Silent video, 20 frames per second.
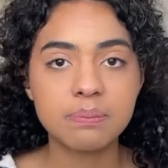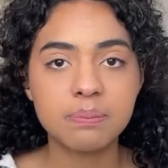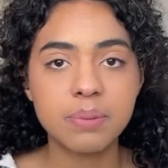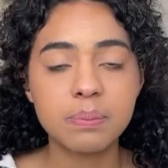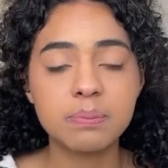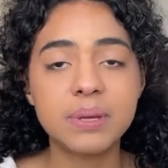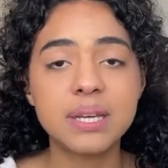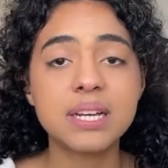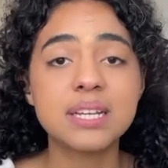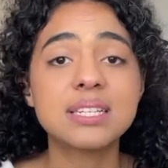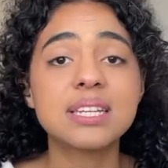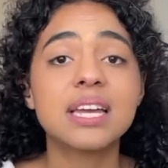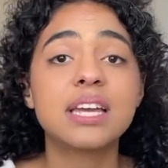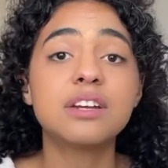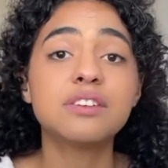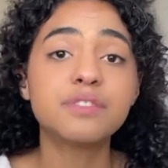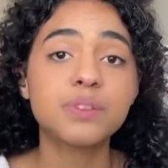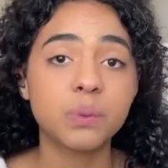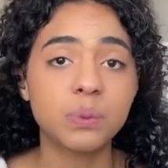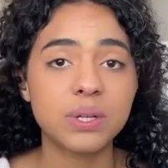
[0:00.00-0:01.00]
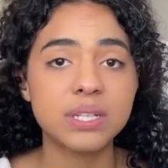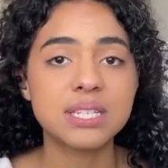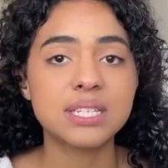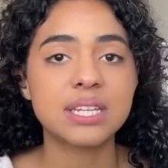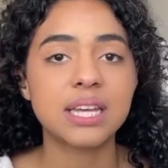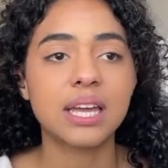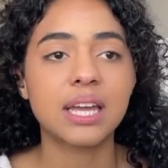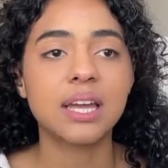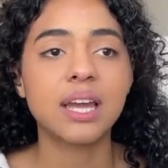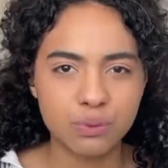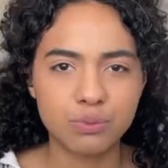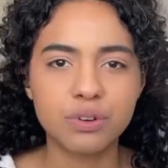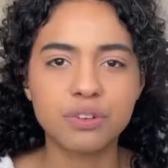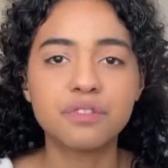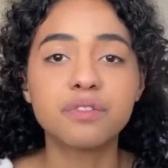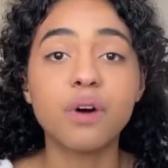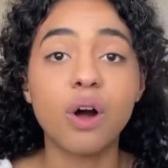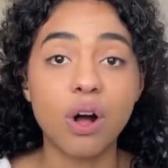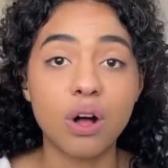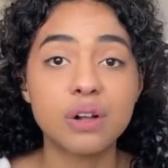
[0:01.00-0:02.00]
but because influencing
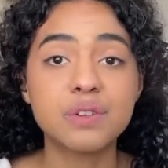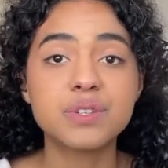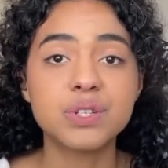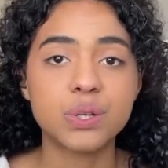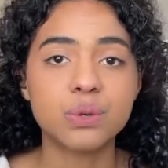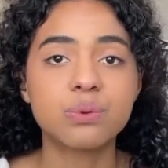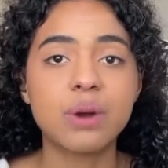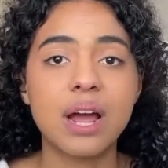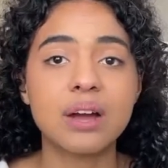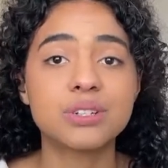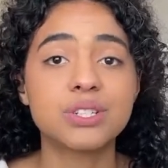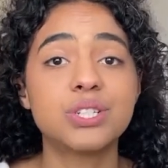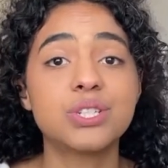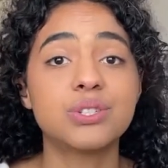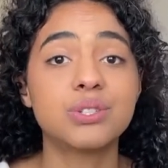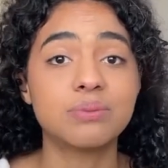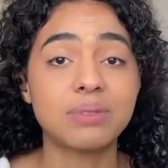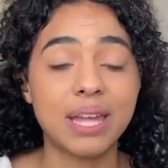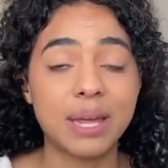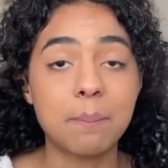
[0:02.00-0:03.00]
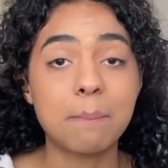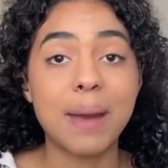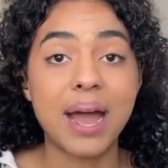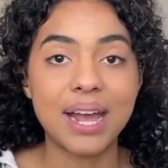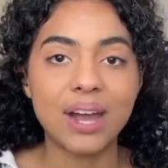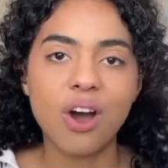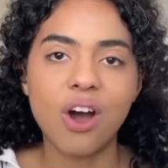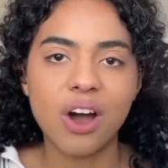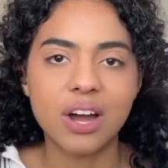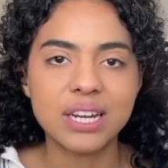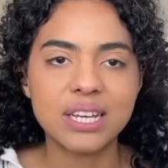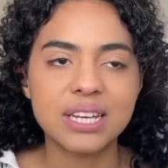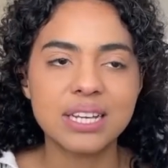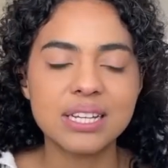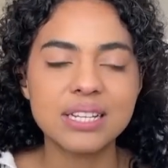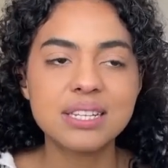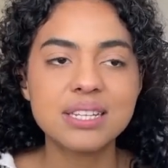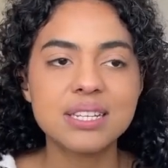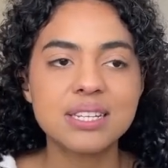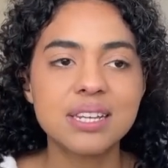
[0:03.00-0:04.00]
revolves around you, like my
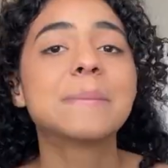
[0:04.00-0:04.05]
audience.